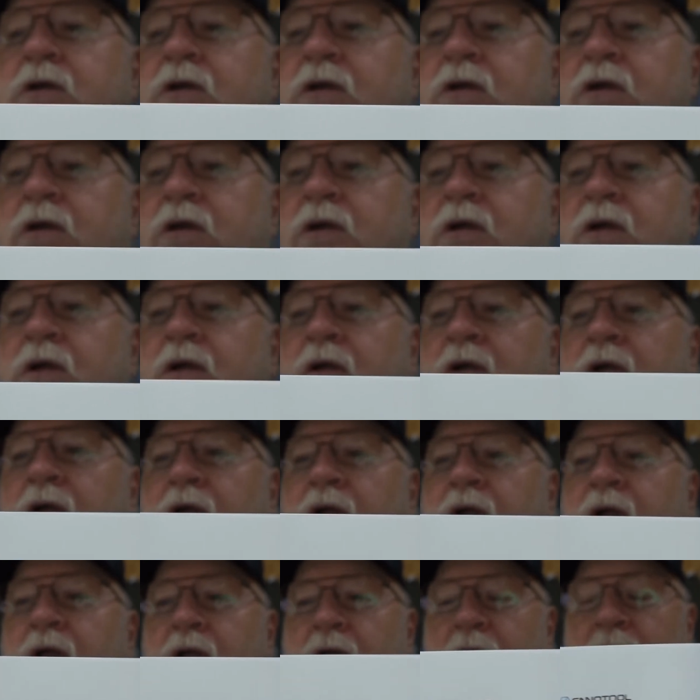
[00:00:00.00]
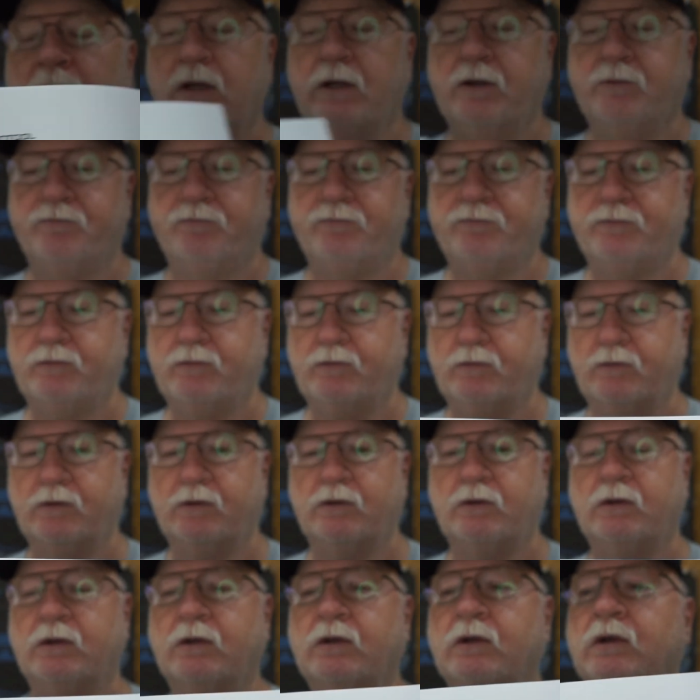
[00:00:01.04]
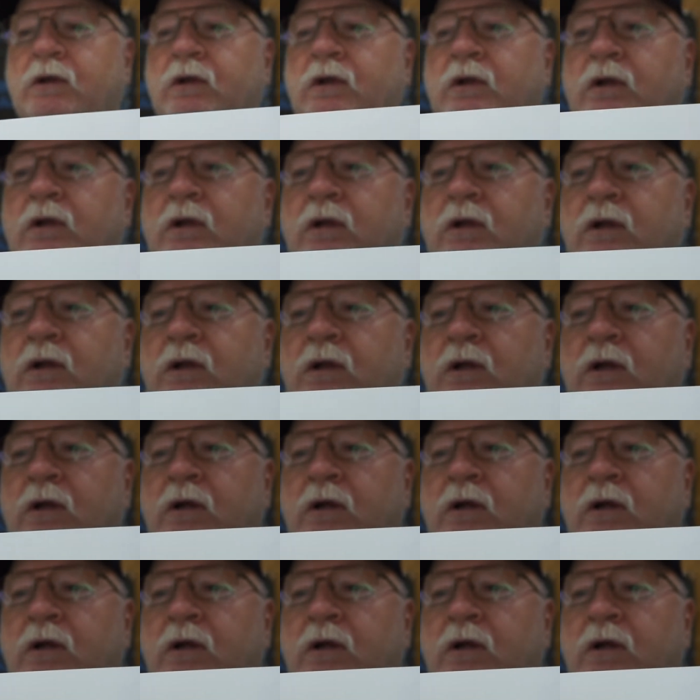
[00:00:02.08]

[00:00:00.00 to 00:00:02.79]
[no speech]